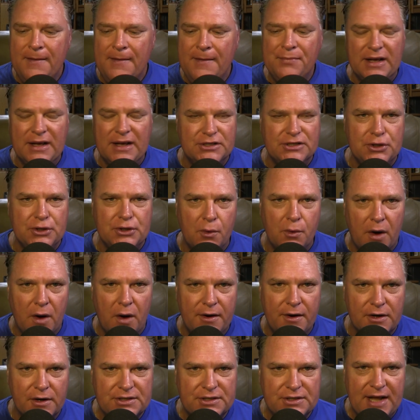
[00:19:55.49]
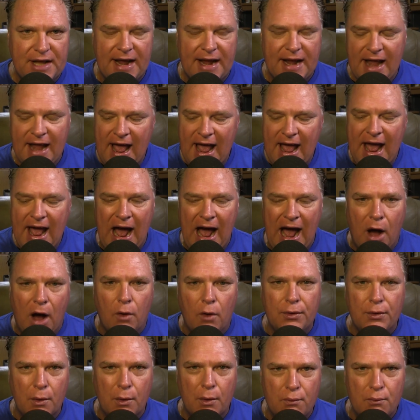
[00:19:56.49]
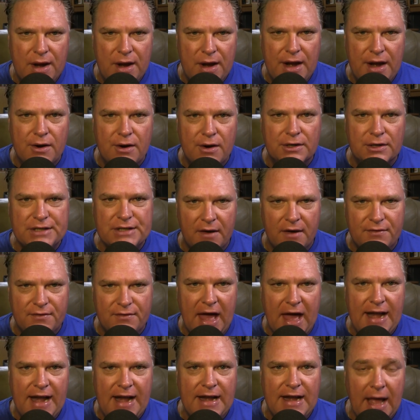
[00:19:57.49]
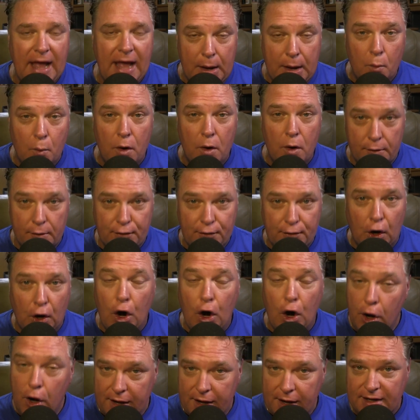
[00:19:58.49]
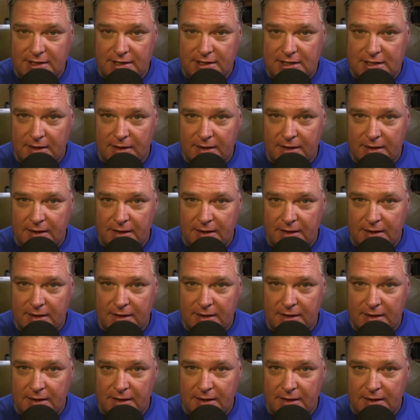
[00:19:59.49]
is to understand how the readers of that day would have heard it.